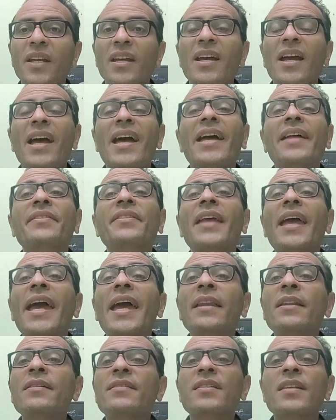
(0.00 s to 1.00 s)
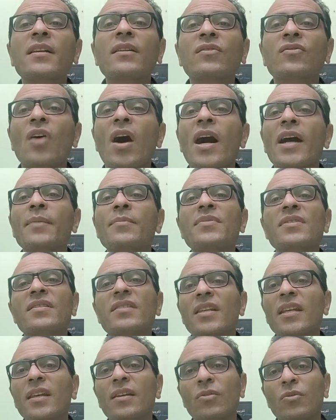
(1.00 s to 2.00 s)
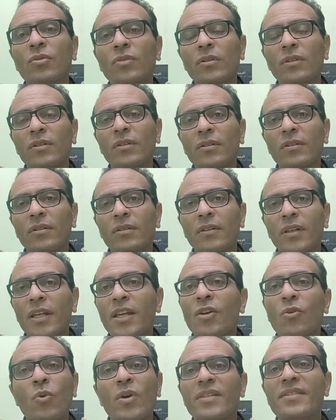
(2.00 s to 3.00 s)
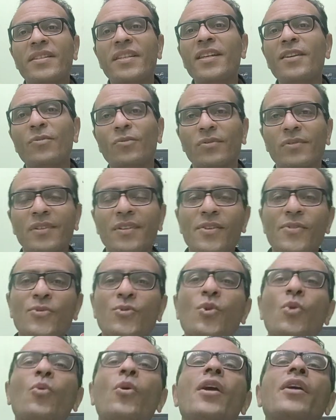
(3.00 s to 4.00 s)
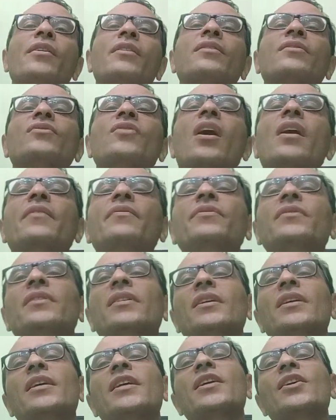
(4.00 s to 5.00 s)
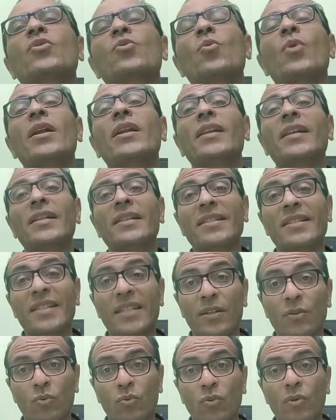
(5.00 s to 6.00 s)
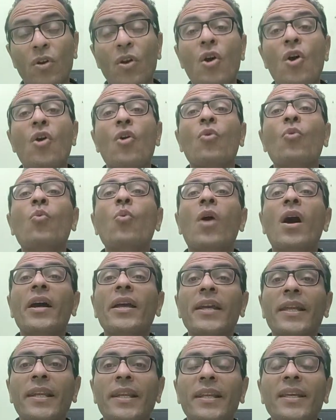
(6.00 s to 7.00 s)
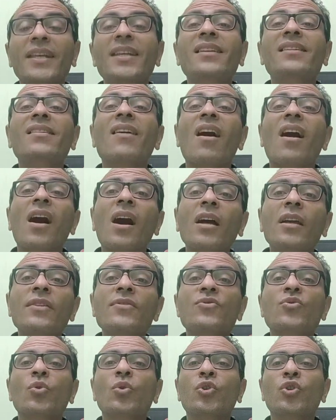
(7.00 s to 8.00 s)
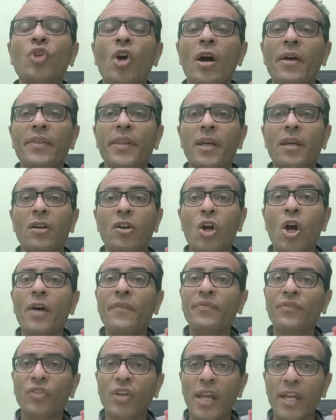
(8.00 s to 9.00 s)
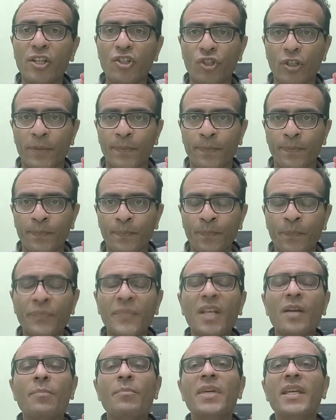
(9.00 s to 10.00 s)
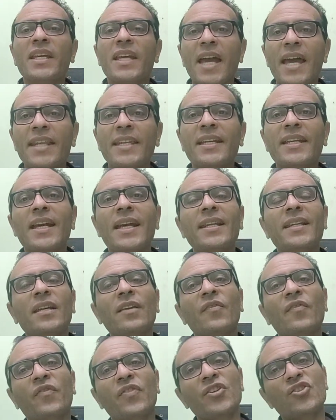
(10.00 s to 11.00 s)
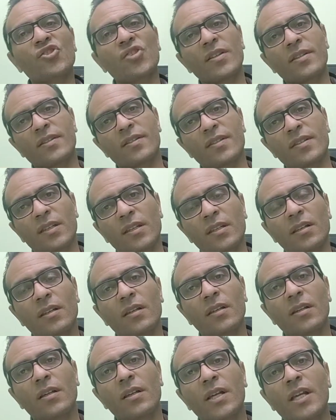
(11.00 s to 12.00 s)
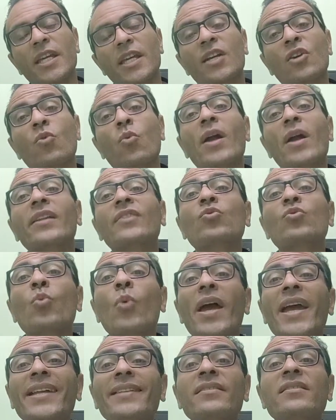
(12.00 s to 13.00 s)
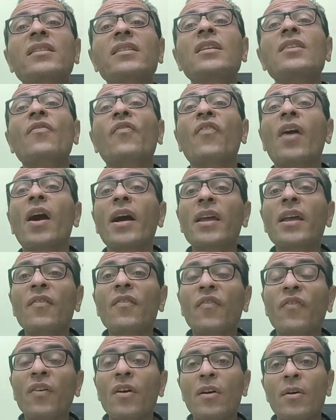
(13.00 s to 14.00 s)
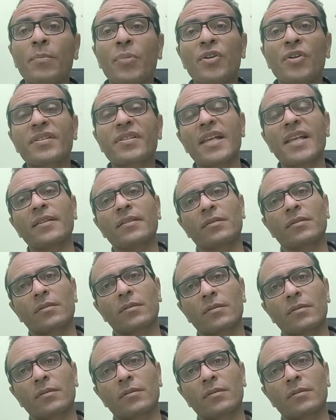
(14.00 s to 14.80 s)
and anything times 0 equals 0. So work done equals 0. While in isotonic contraction, mechanical efficiency equal 25%.